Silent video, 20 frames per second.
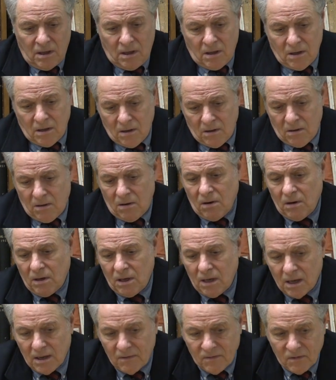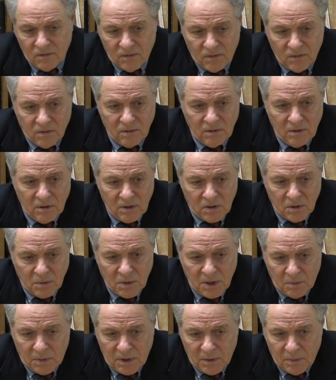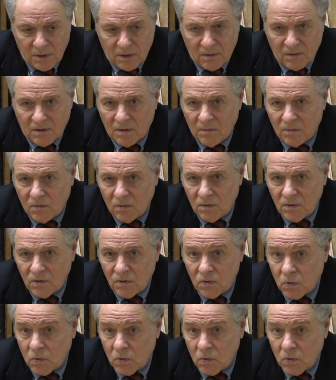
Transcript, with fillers: uh, uh, archive of so many people that have come through these